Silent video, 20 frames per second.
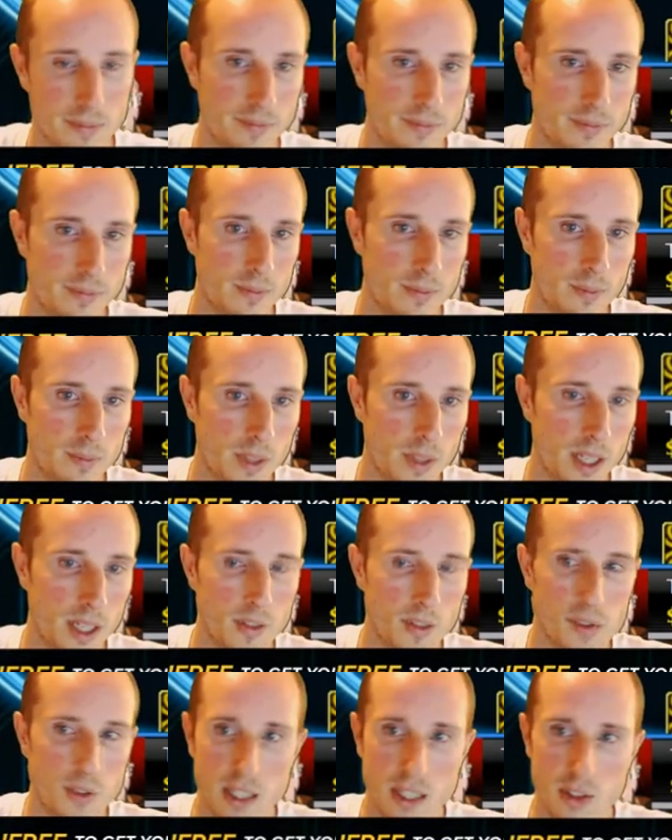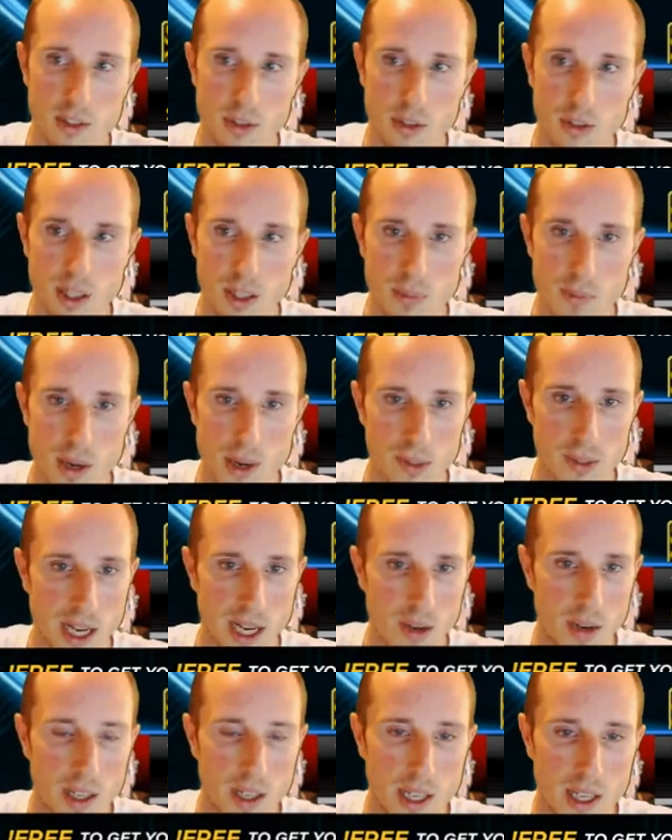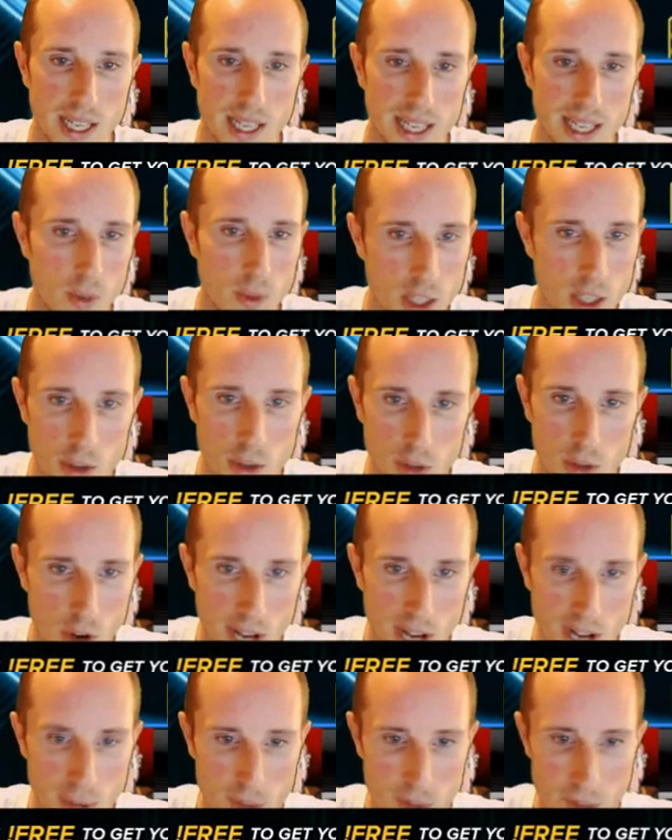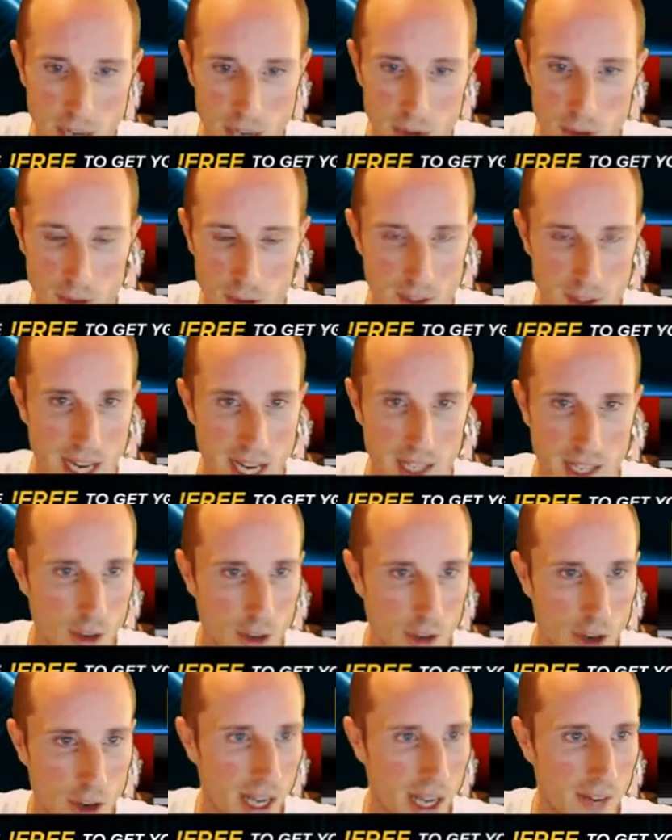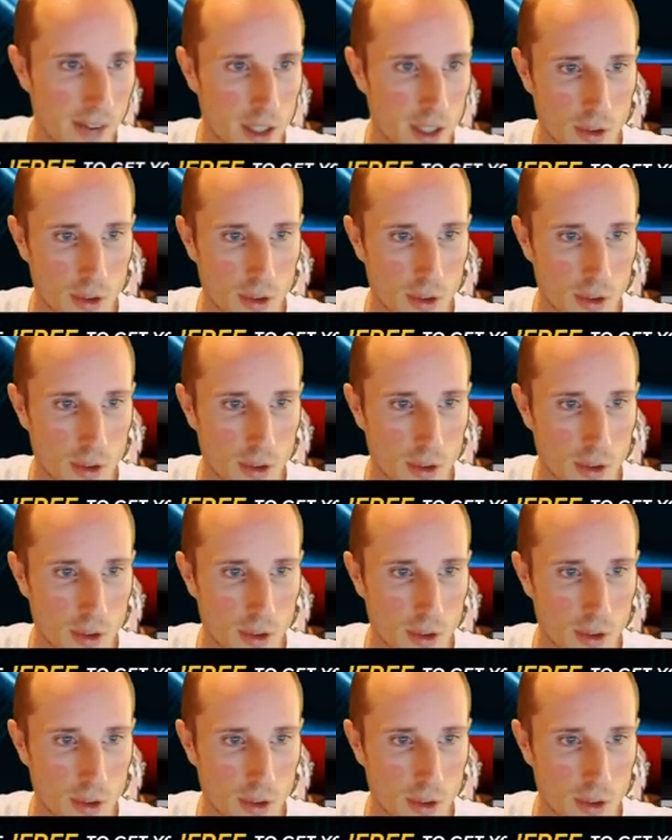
That's fine-tuning the bubble. Now, when you don't have a micro stack, you don't have to do this shit.